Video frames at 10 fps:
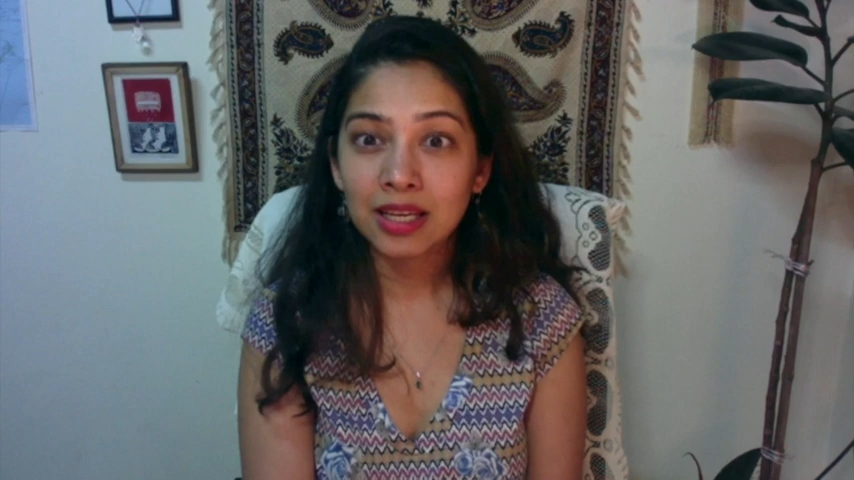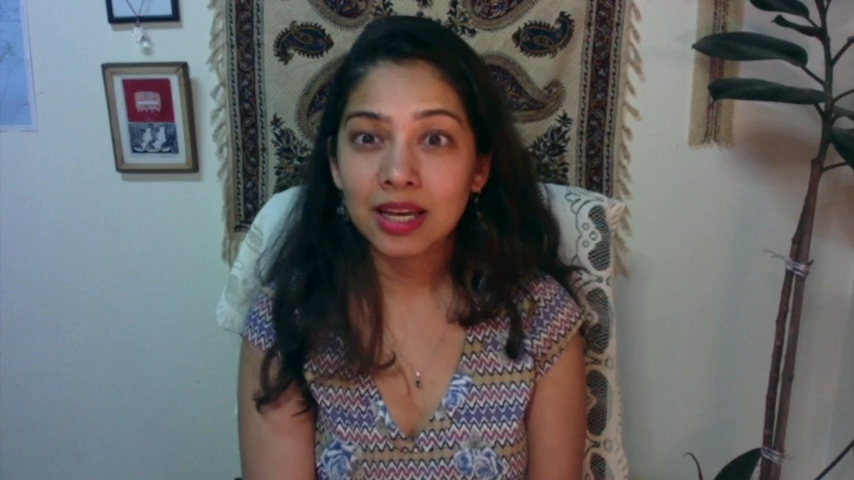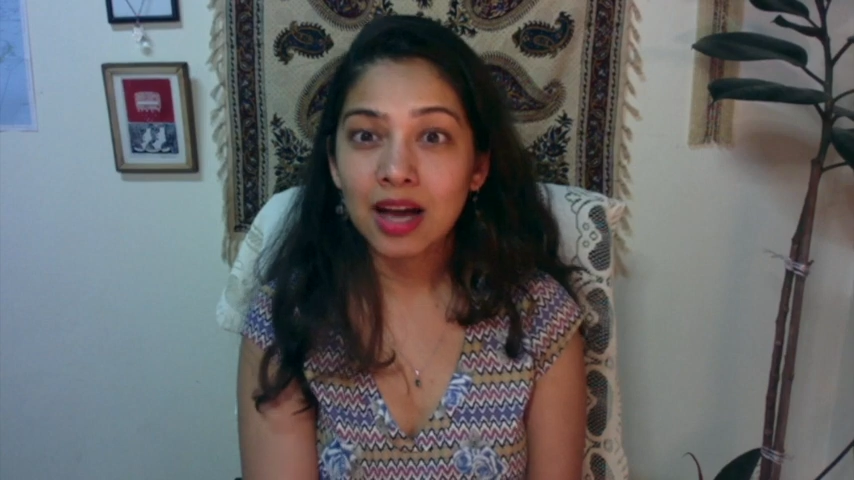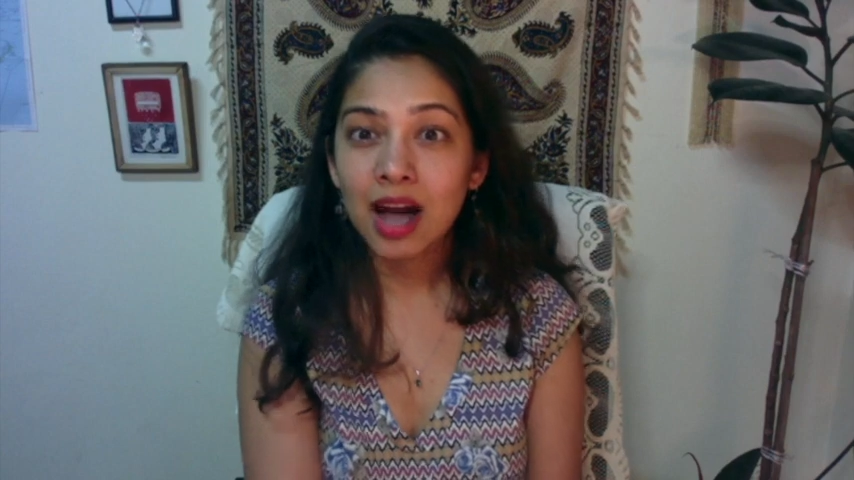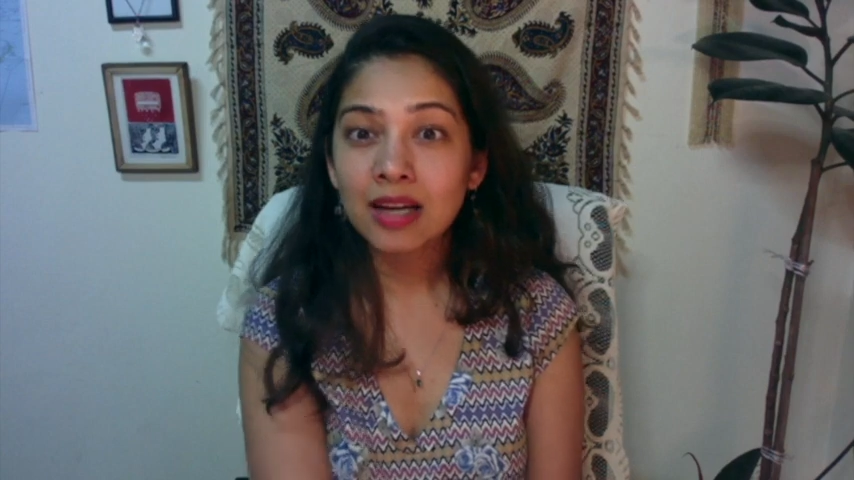
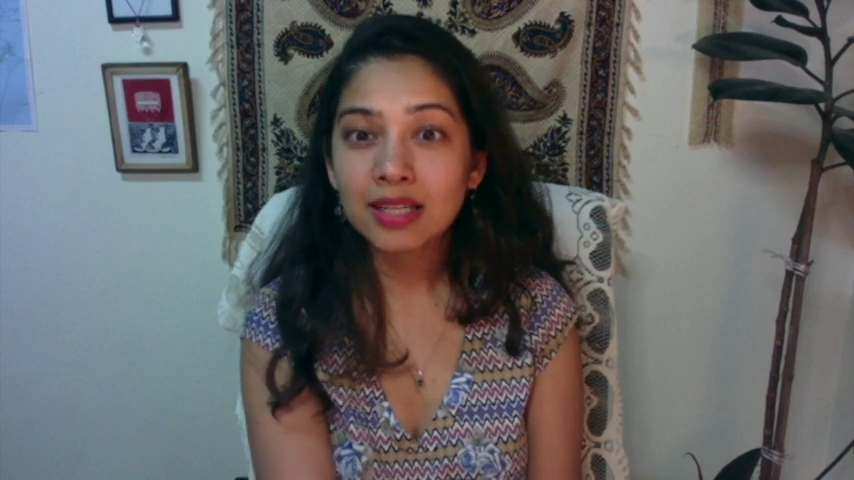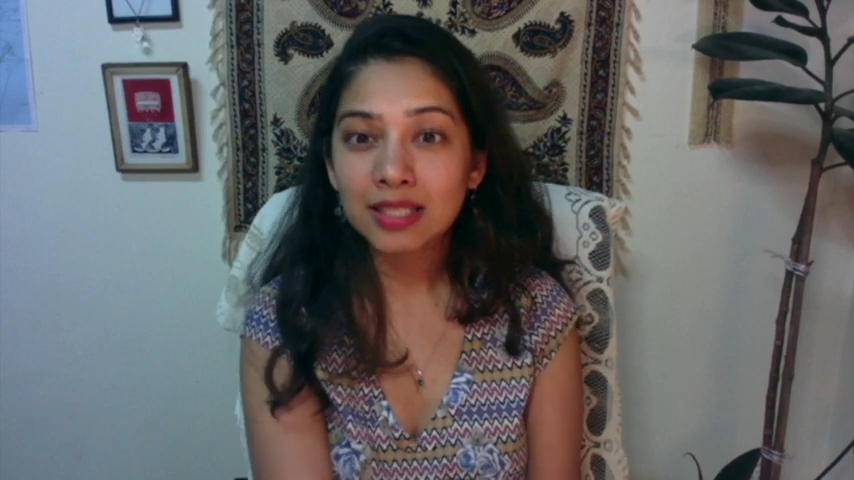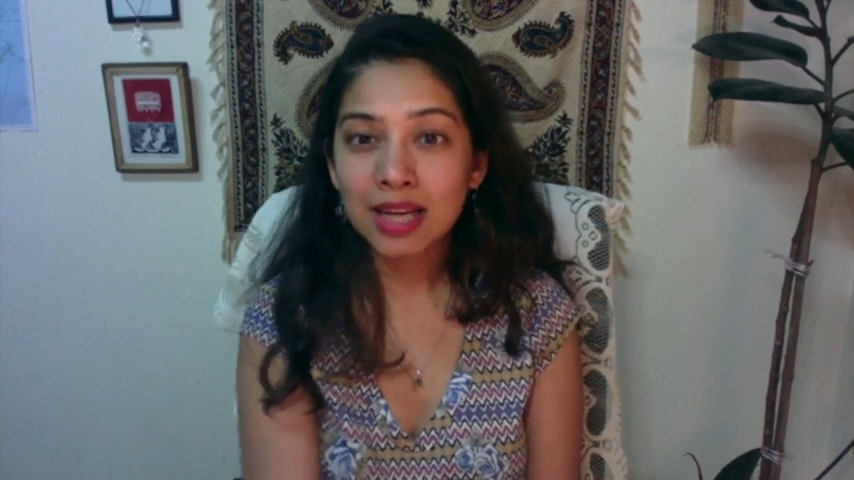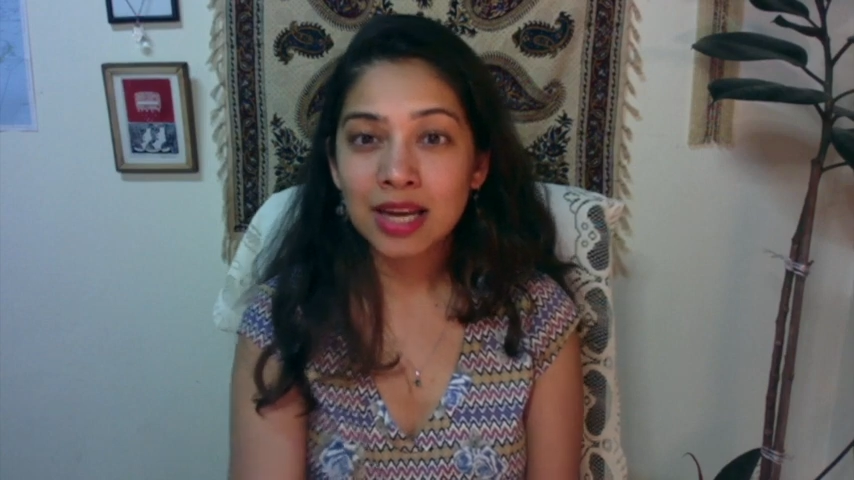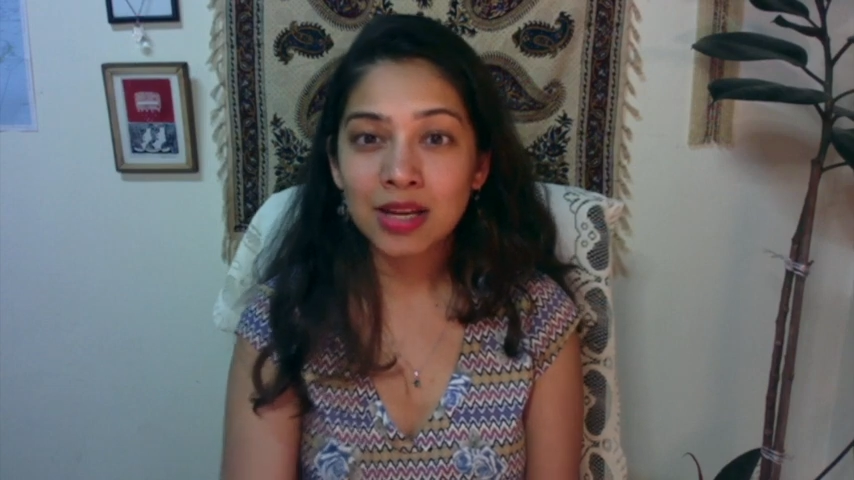
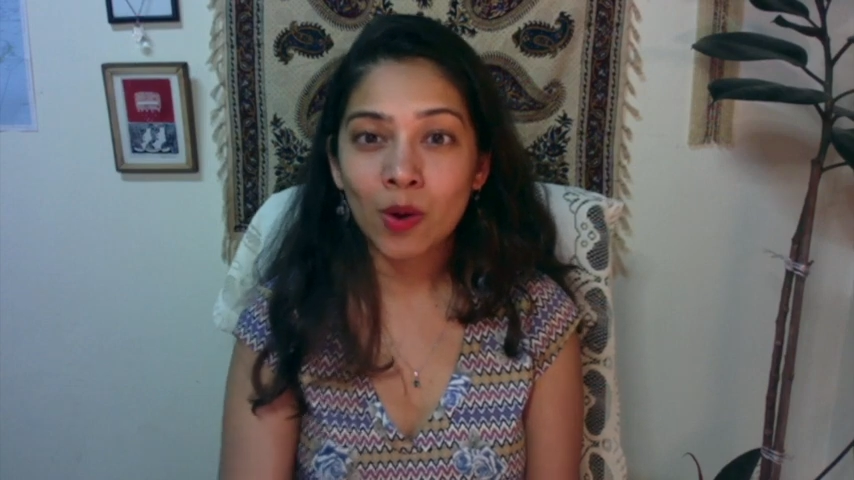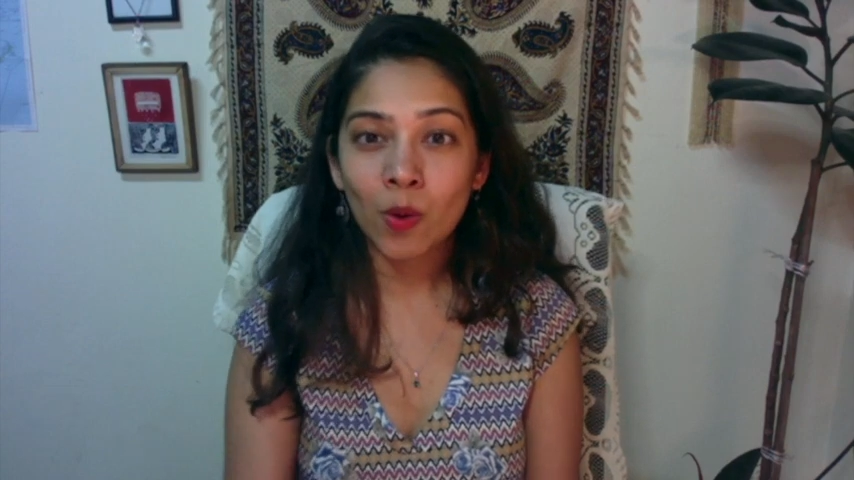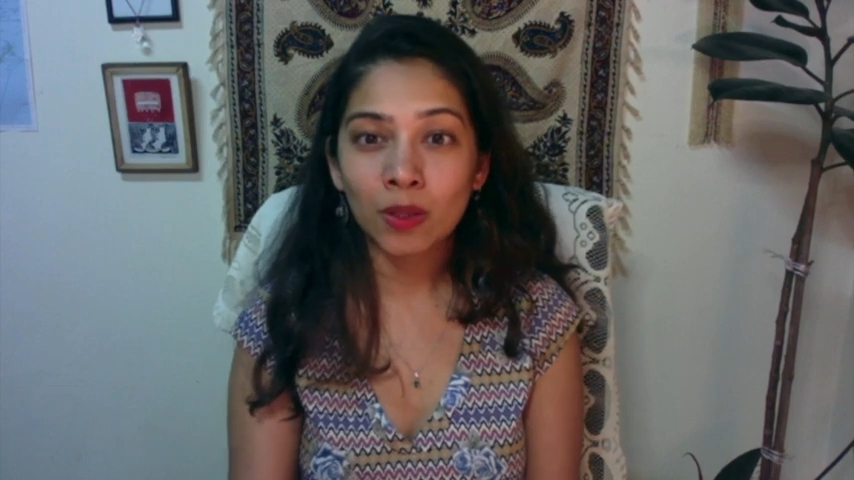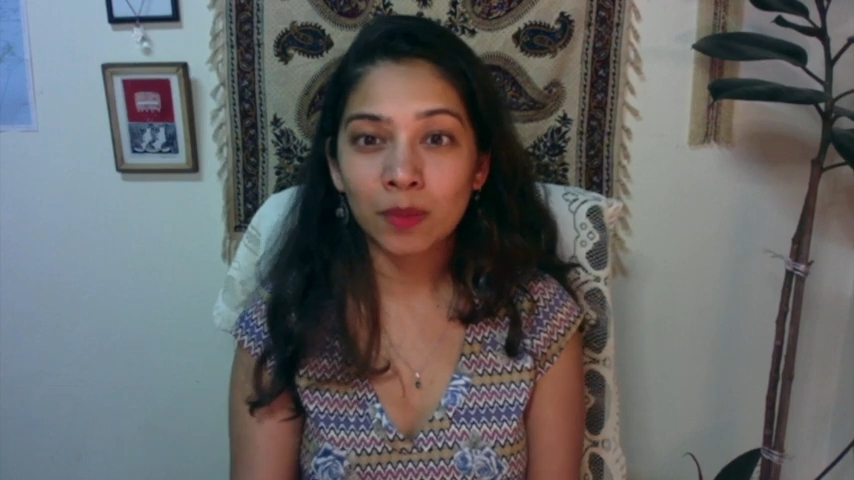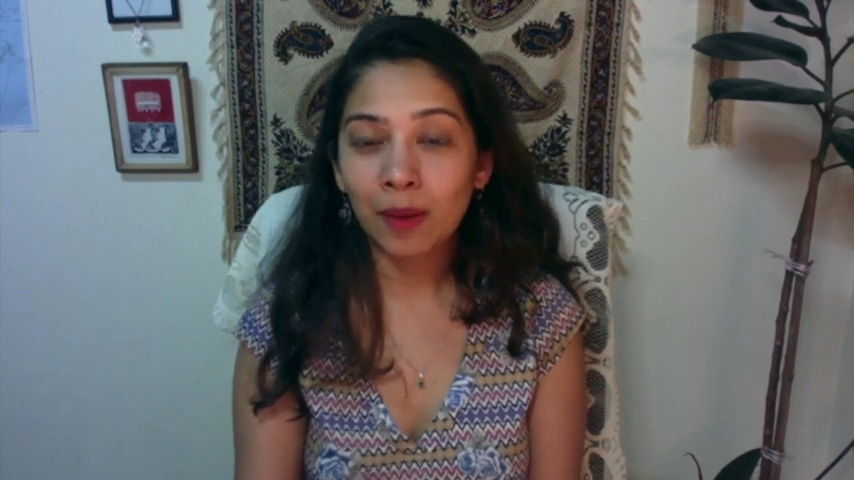understanding all
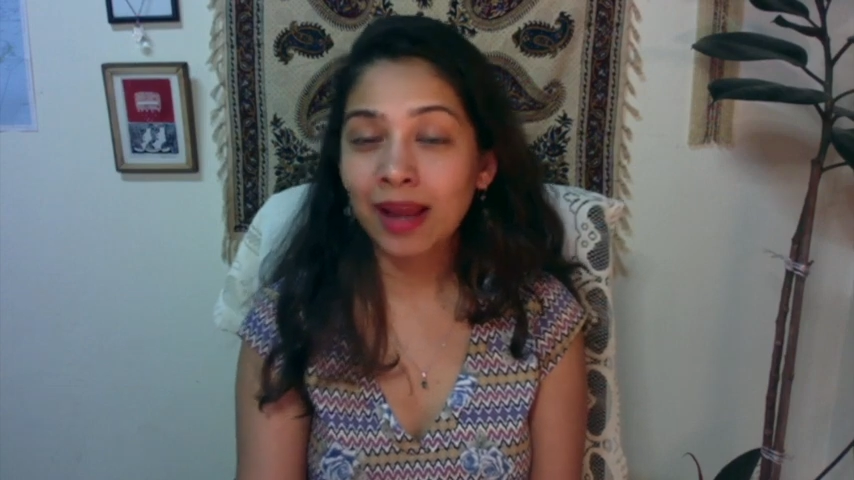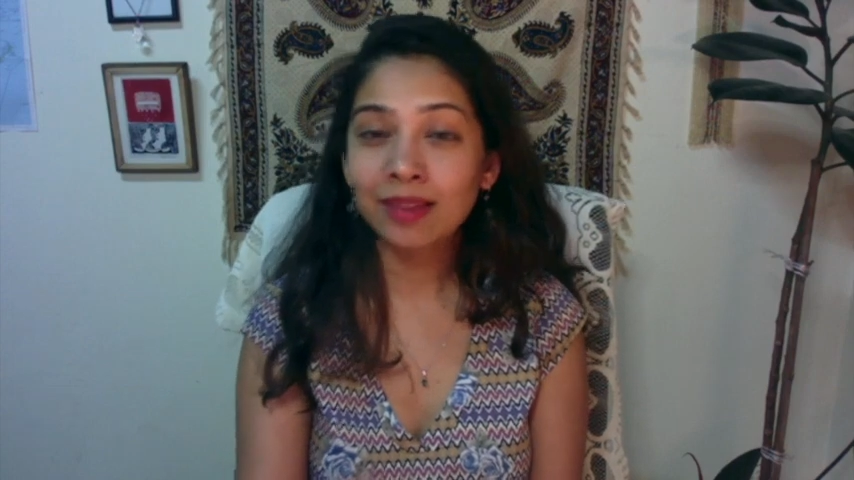the pain,